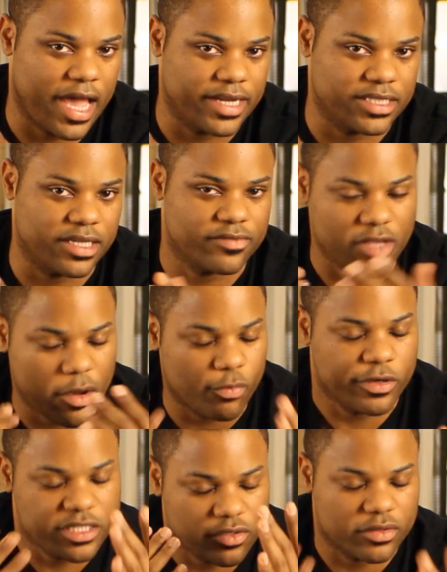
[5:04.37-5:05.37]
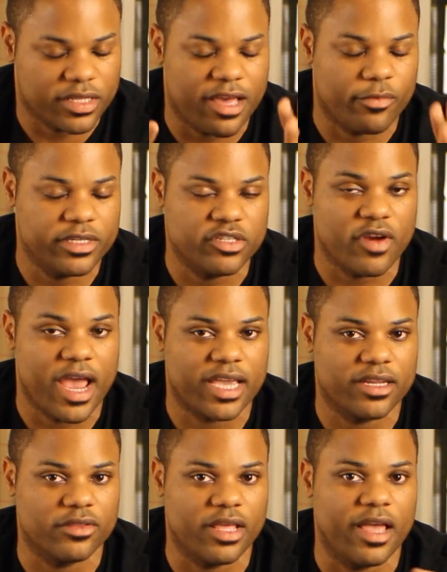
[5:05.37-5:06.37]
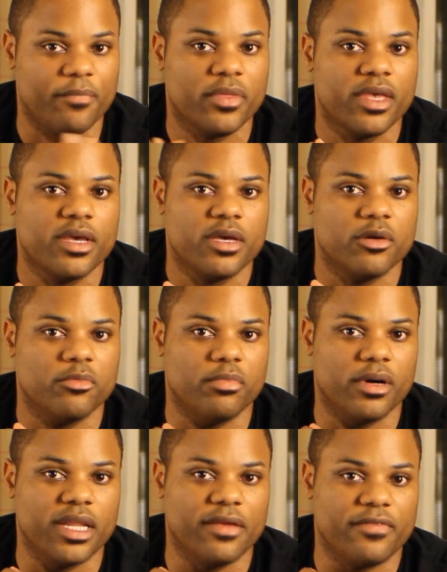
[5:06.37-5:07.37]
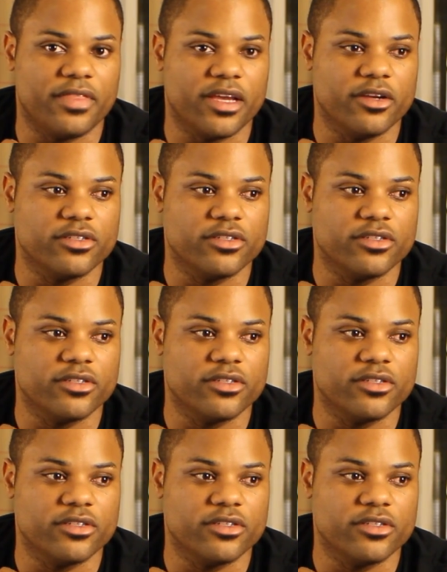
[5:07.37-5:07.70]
kind of stuff. So I'm with you on that. We tracking on that. But if